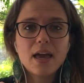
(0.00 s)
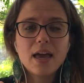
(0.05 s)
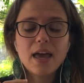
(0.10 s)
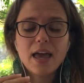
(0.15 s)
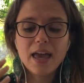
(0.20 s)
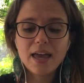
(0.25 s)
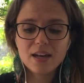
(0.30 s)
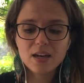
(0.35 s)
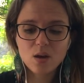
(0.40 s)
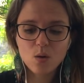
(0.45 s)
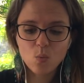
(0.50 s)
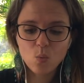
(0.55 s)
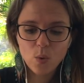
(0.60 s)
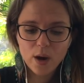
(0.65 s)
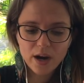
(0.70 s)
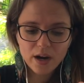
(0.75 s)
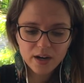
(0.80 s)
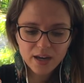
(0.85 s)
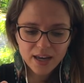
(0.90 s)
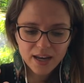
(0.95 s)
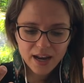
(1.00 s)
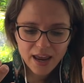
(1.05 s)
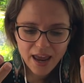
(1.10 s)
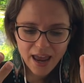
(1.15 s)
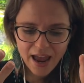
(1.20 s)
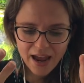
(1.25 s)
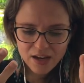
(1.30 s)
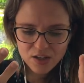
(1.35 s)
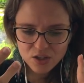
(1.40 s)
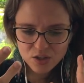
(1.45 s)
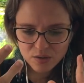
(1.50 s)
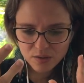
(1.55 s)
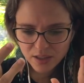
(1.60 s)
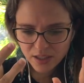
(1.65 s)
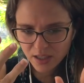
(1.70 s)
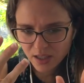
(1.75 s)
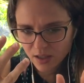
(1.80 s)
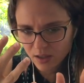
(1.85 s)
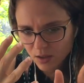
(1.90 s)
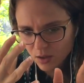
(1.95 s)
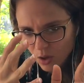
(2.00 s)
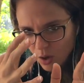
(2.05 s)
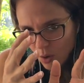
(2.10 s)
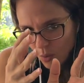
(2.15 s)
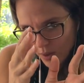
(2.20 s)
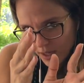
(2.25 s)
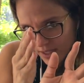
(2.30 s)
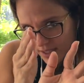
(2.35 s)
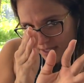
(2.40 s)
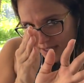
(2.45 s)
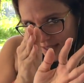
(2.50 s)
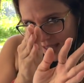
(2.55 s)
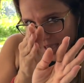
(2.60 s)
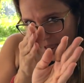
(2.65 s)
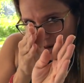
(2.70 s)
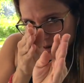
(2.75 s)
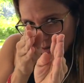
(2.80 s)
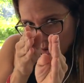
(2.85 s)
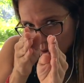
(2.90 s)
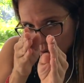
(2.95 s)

And where can I actually go into that